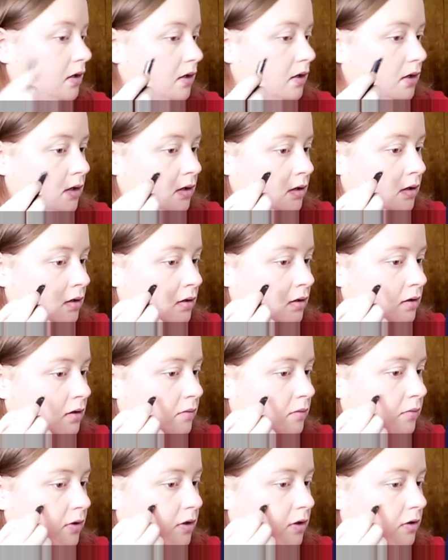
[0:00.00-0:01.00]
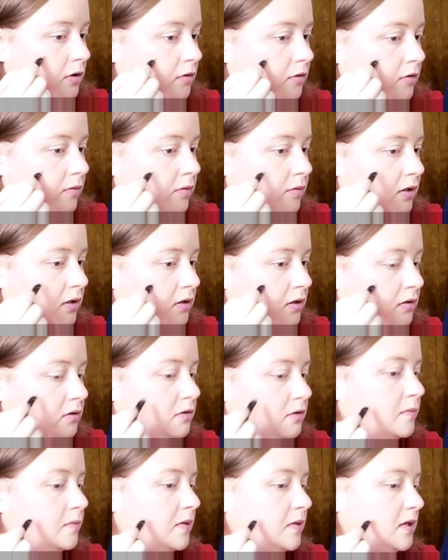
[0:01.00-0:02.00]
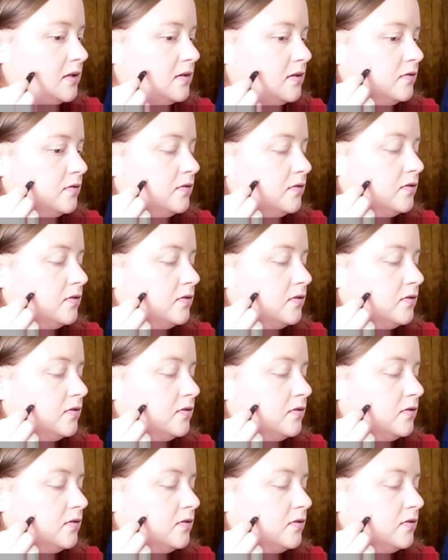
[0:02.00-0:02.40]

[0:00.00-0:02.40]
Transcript: And I'm going to go over my little spots of